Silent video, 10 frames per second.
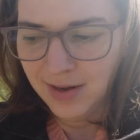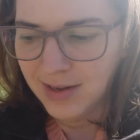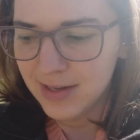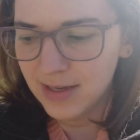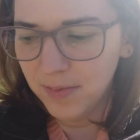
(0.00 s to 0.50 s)

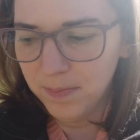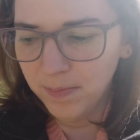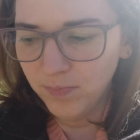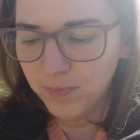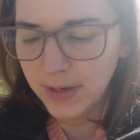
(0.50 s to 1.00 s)

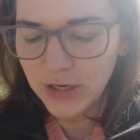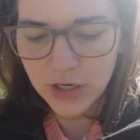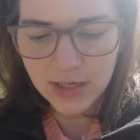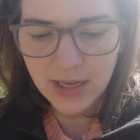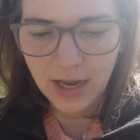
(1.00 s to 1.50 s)
some
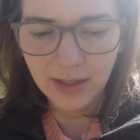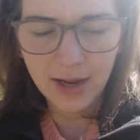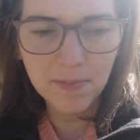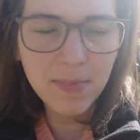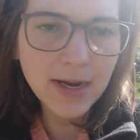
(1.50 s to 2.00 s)
beaches had
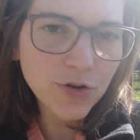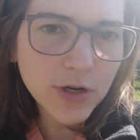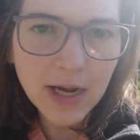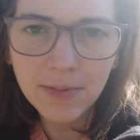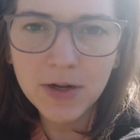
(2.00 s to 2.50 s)
like major
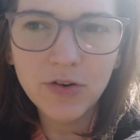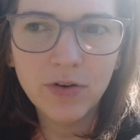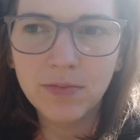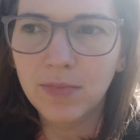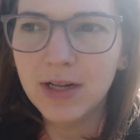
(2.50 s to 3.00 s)
damage
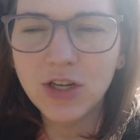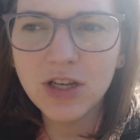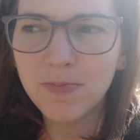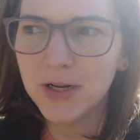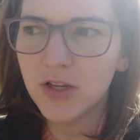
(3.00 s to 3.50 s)
from, it's
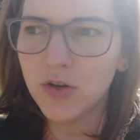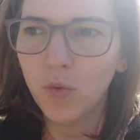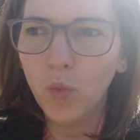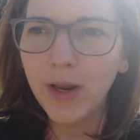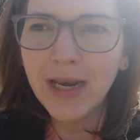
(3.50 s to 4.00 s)
just been so
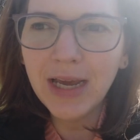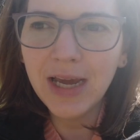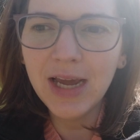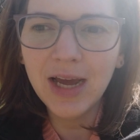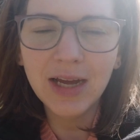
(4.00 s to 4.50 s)

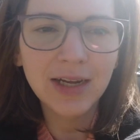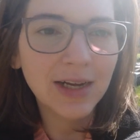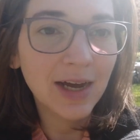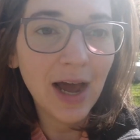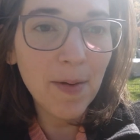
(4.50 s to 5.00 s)
windy.
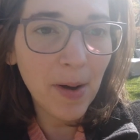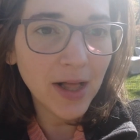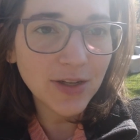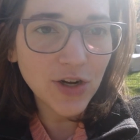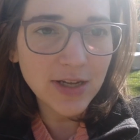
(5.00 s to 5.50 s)
I
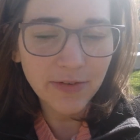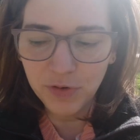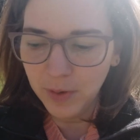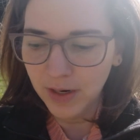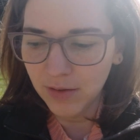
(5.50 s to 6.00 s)
apologize if
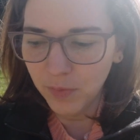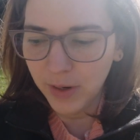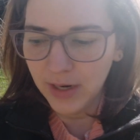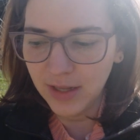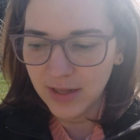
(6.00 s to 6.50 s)
you hear the
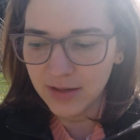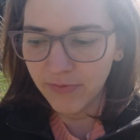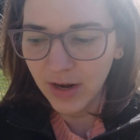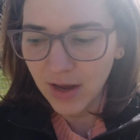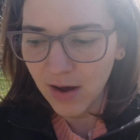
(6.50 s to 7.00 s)
wind in this
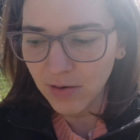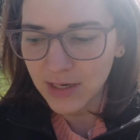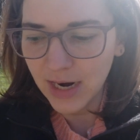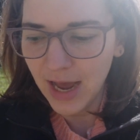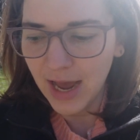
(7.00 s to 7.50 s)
video
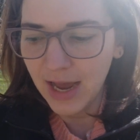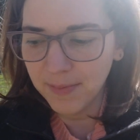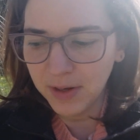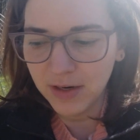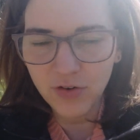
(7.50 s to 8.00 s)
today.
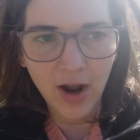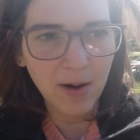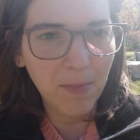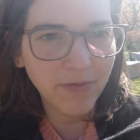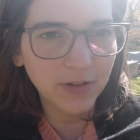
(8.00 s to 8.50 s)
I'm going to try
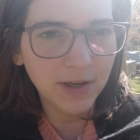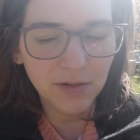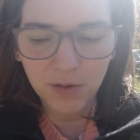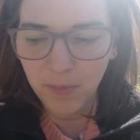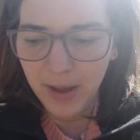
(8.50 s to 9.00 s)
and muffle it a
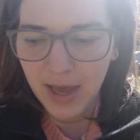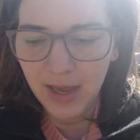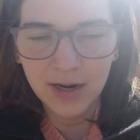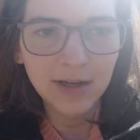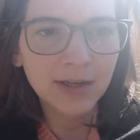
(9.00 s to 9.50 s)
little
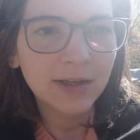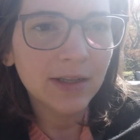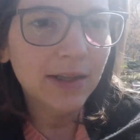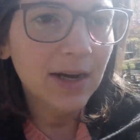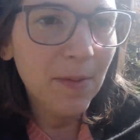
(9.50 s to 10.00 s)
bit,
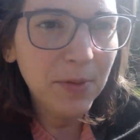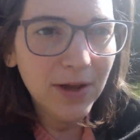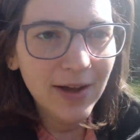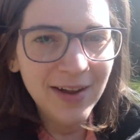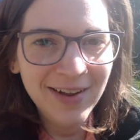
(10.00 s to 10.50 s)
clean up
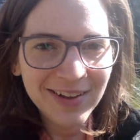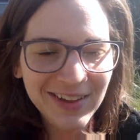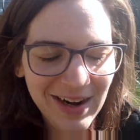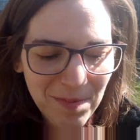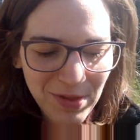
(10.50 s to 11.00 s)

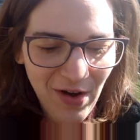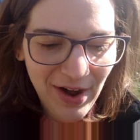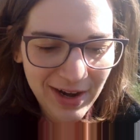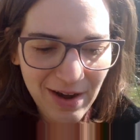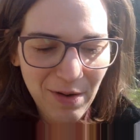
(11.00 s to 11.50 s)
the
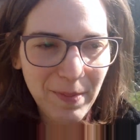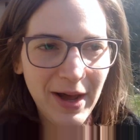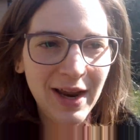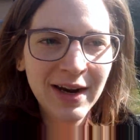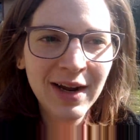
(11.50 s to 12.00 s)
audio,
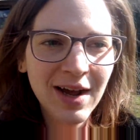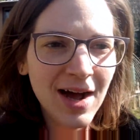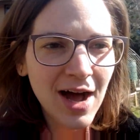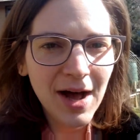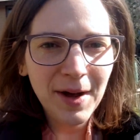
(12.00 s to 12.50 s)
but
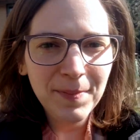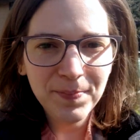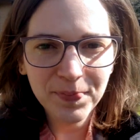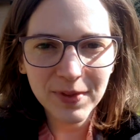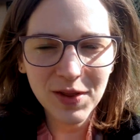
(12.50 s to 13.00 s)

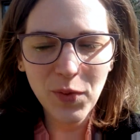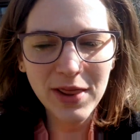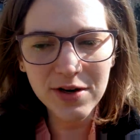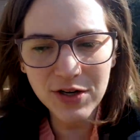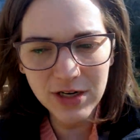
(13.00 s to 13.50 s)
the
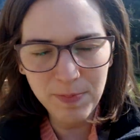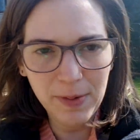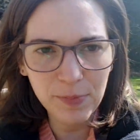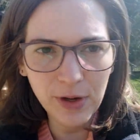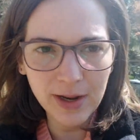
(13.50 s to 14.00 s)
weather has just
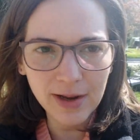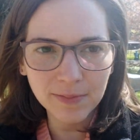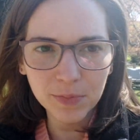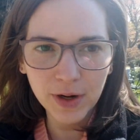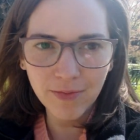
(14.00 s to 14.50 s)
been
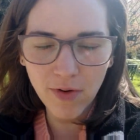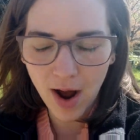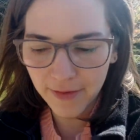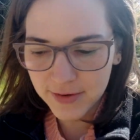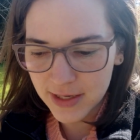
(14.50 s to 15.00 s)
pretty
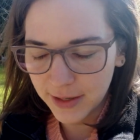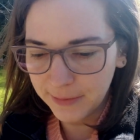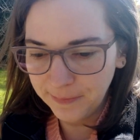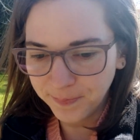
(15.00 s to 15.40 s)
rough. So